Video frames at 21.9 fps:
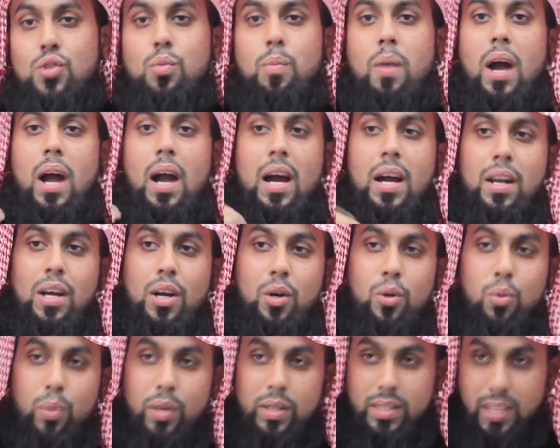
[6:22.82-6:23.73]

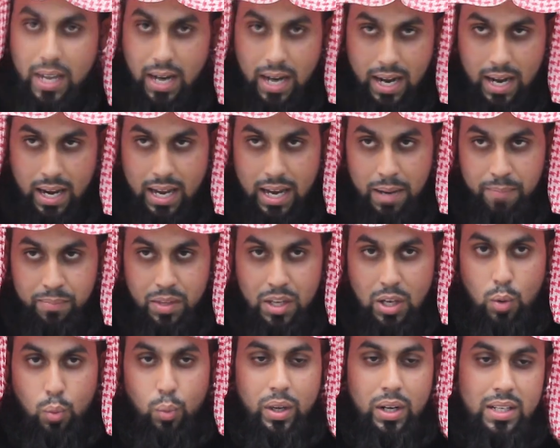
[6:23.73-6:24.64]
subhanahu wa ta'ala
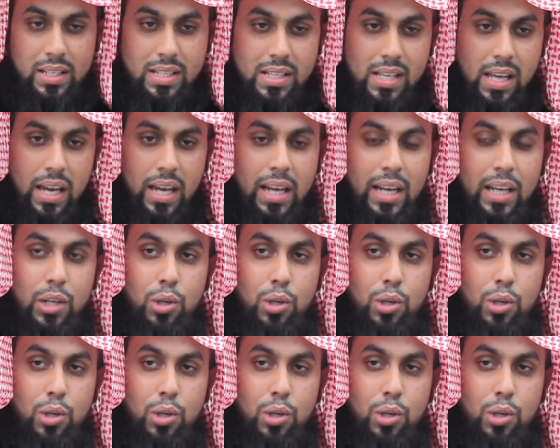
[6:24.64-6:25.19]
will say